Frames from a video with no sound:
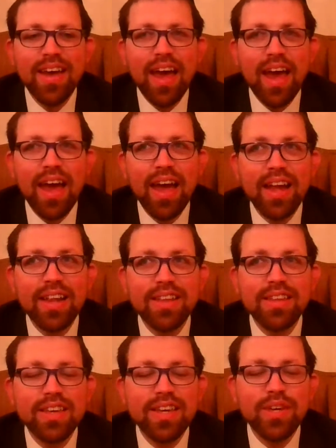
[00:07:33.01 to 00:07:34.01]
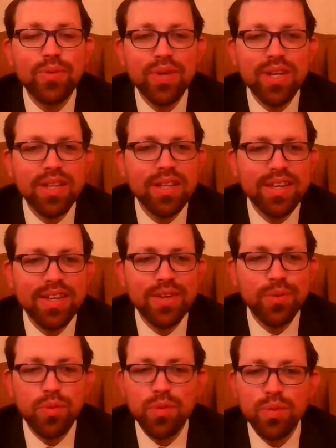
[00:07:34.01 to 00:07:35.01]
and he really,
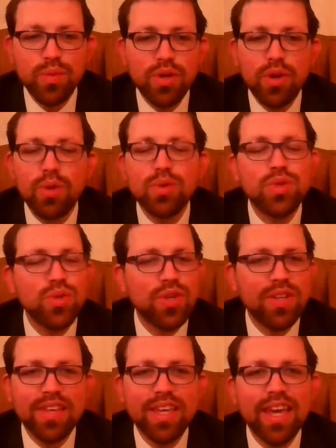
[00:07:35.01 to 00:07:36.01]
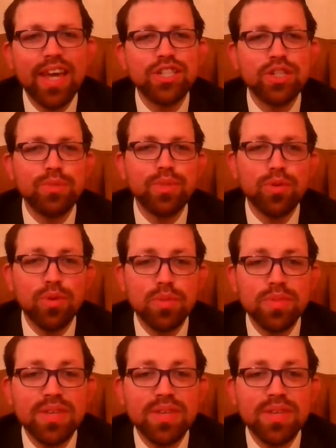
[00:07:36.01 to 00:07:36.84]
stood in the KGB rooms.